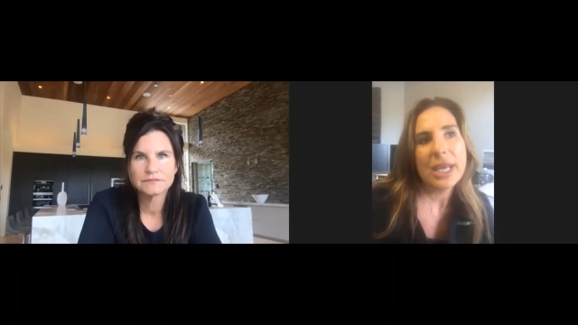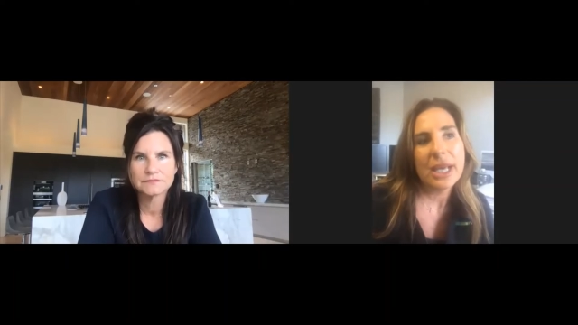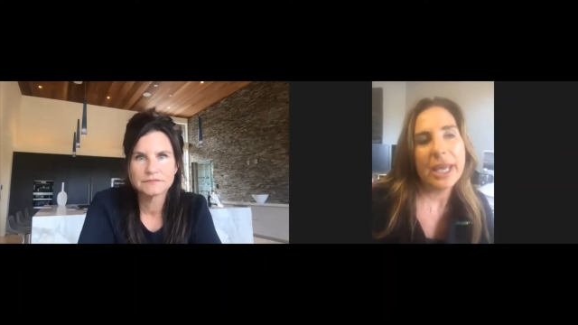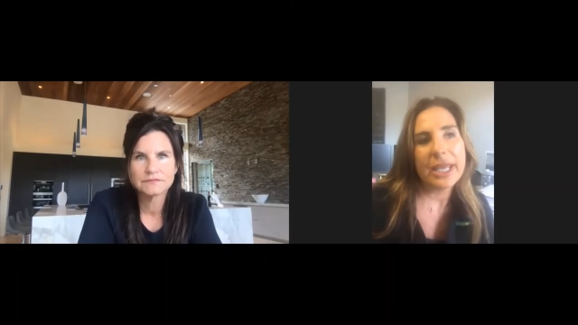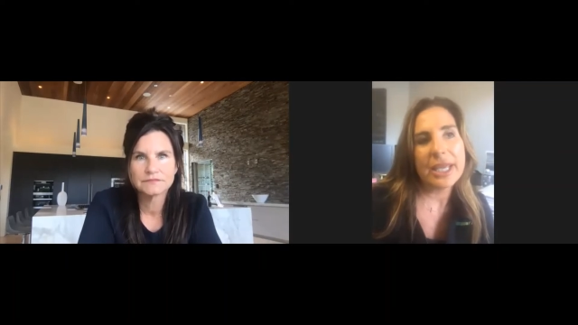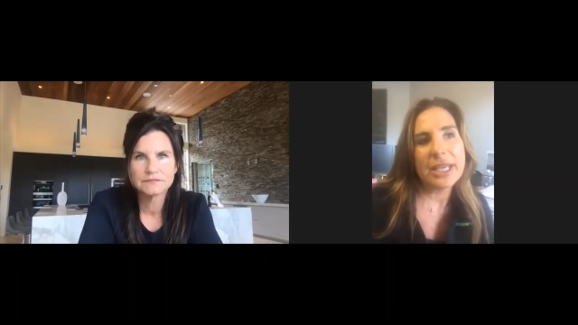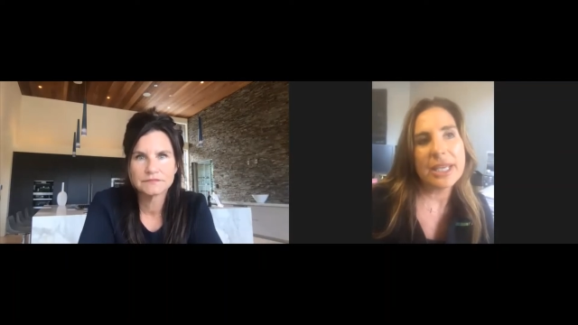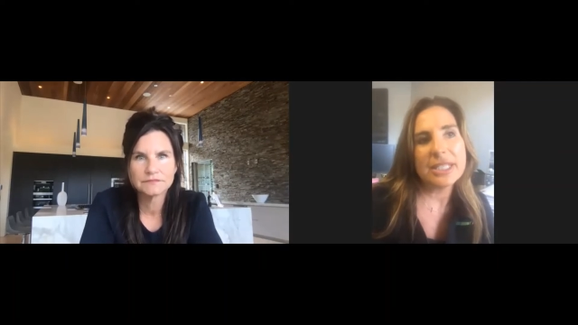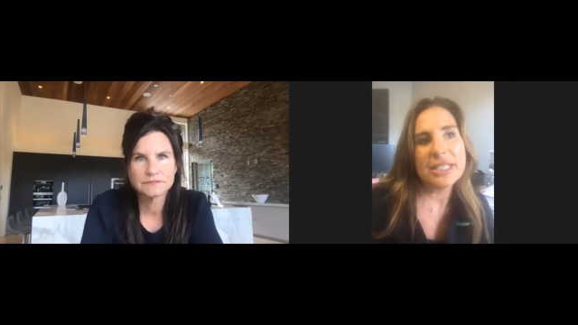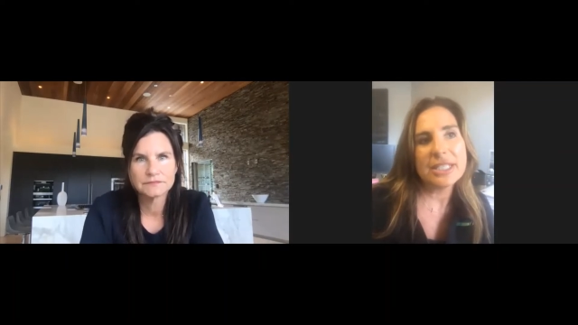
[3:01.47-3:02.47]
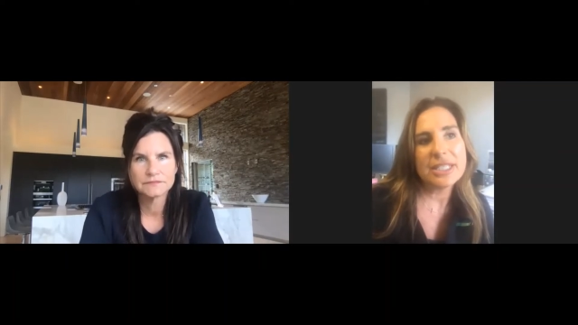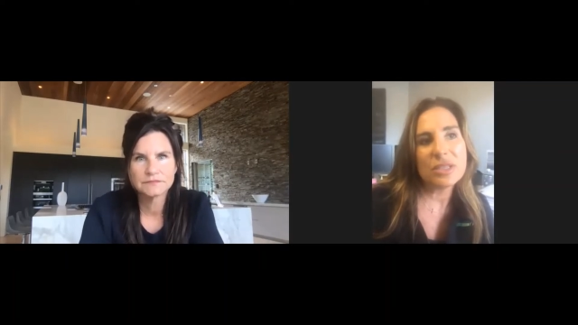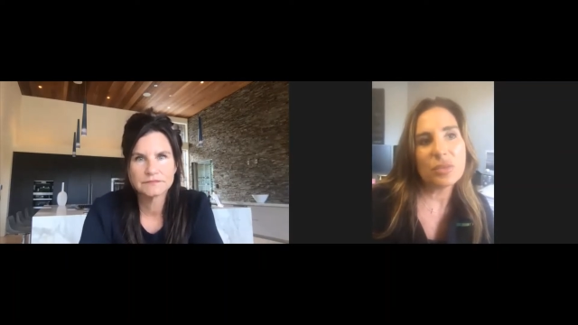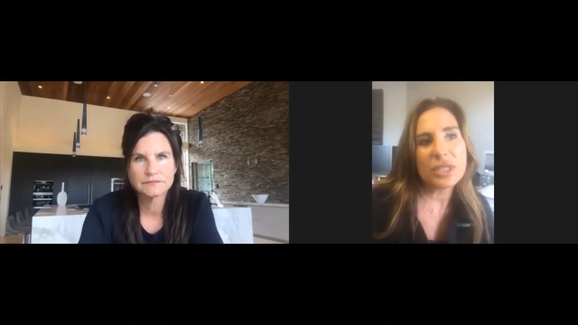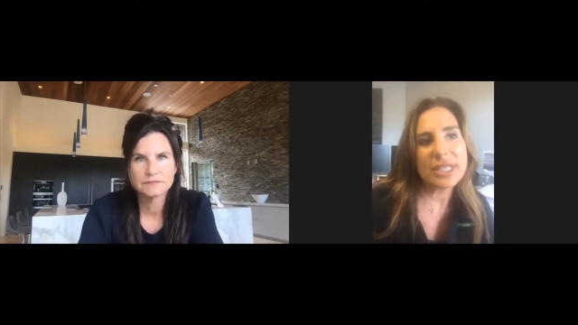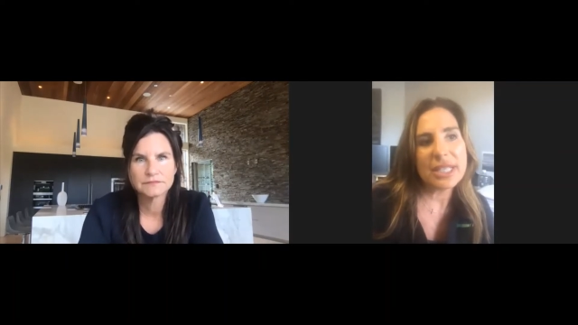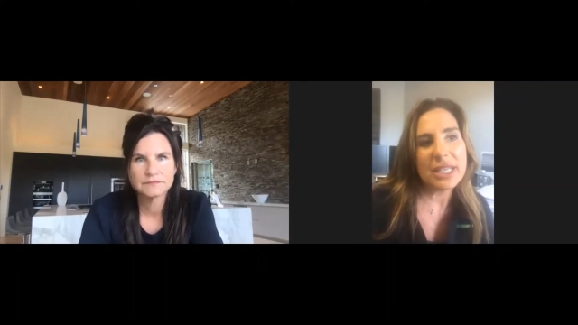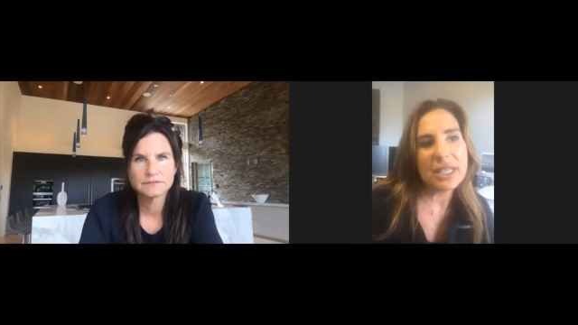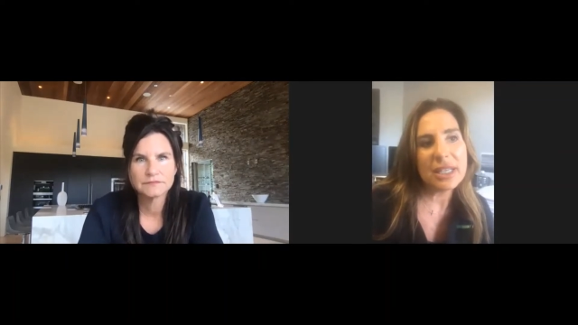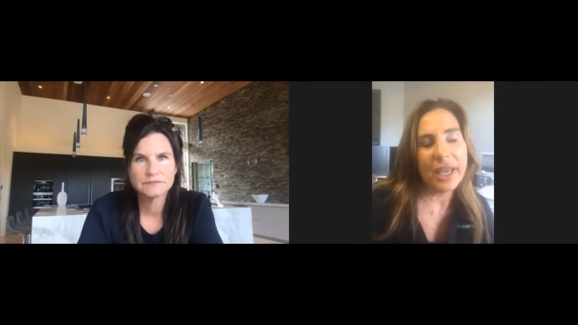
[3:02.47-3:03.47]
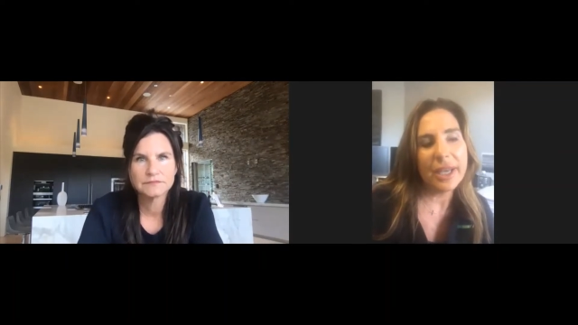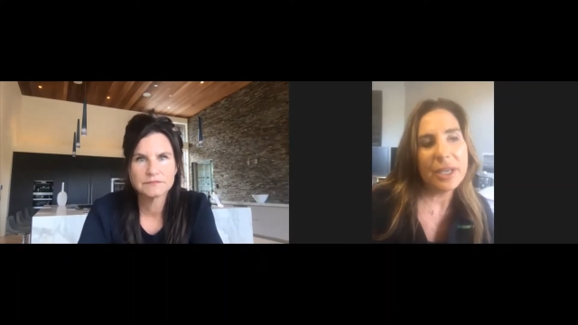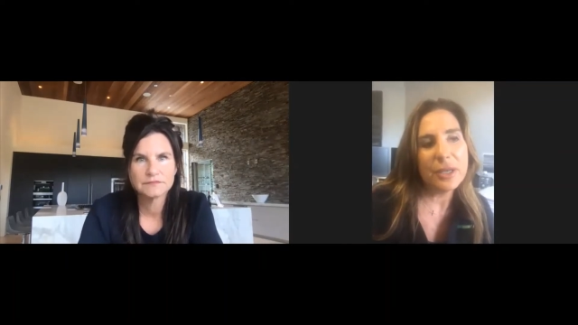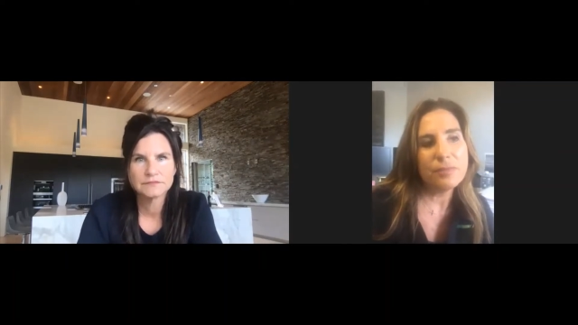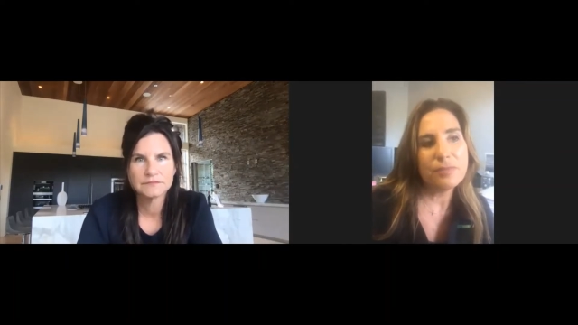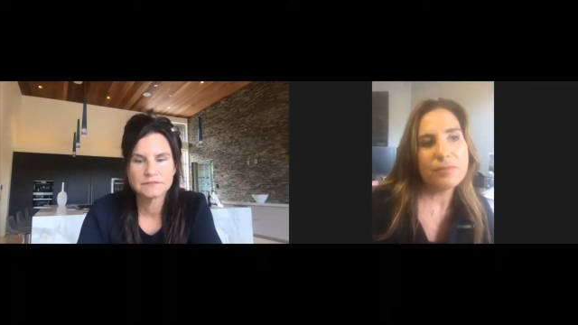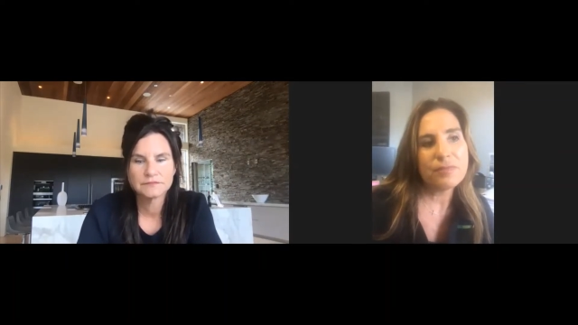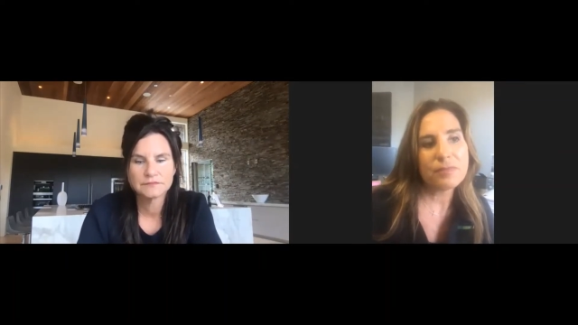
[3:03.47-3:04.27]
Speaker 1: And we're seeing, um,